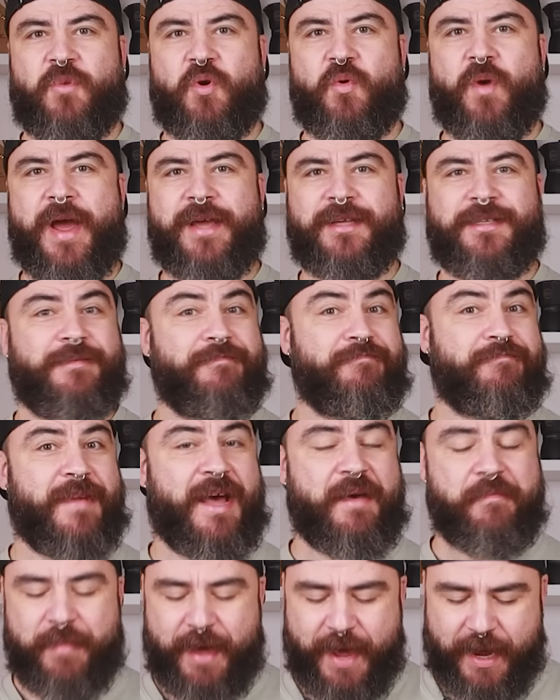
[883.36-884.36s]
Right,
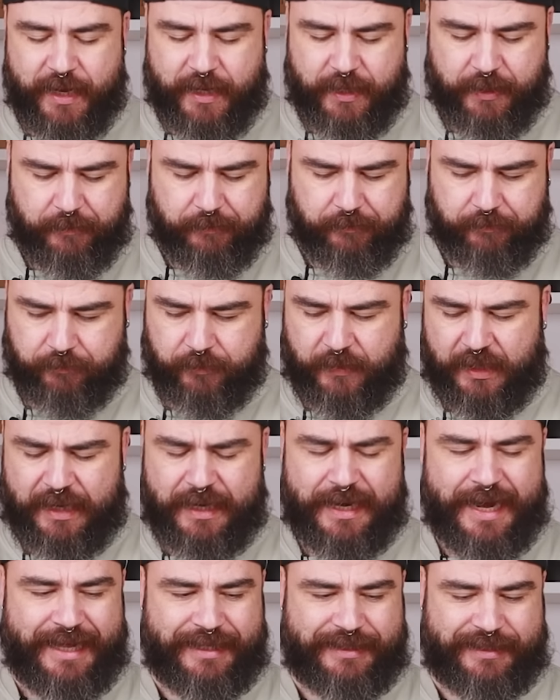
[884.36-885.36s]
I'm back.
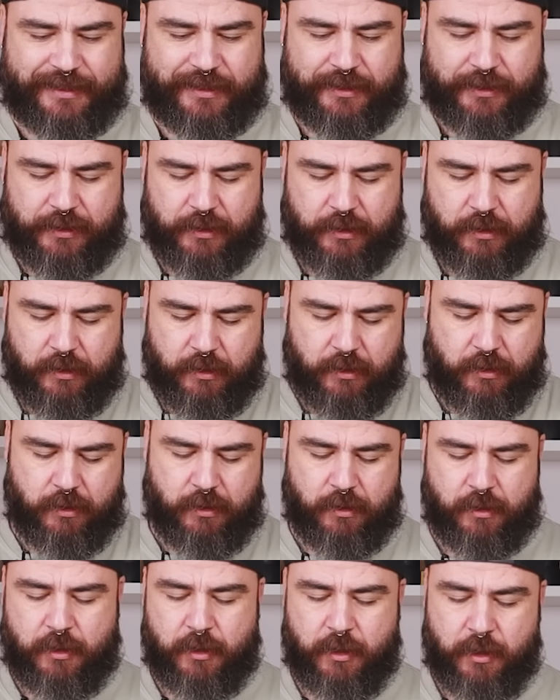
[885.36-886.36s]
Let's
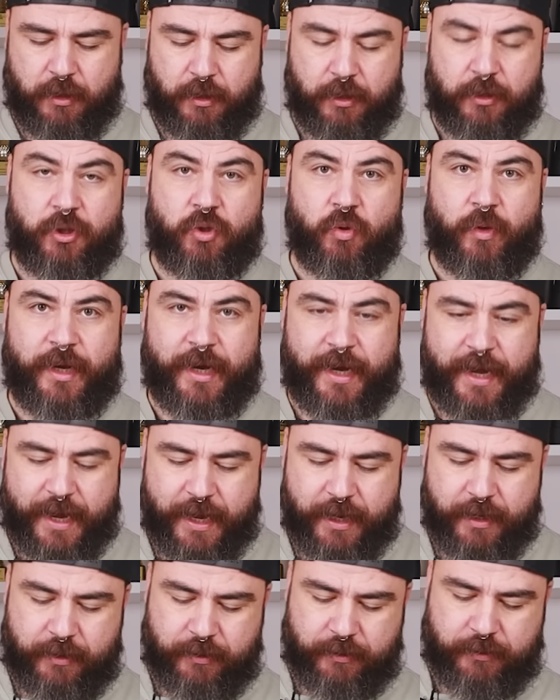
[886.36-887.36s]
do it
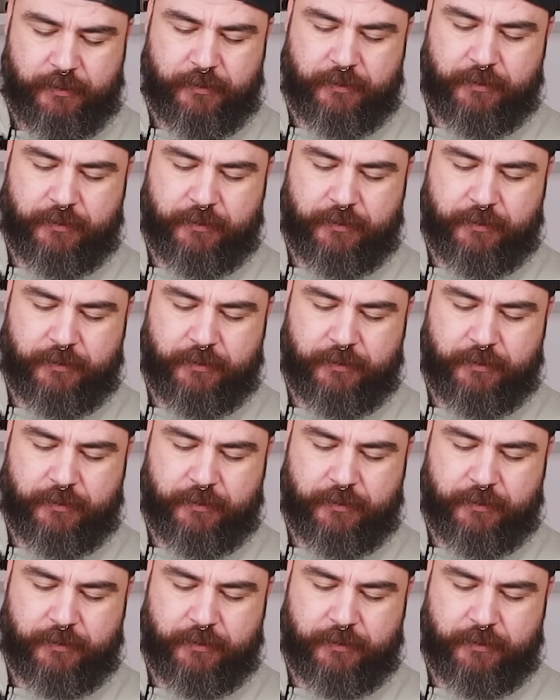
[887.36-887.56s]
again.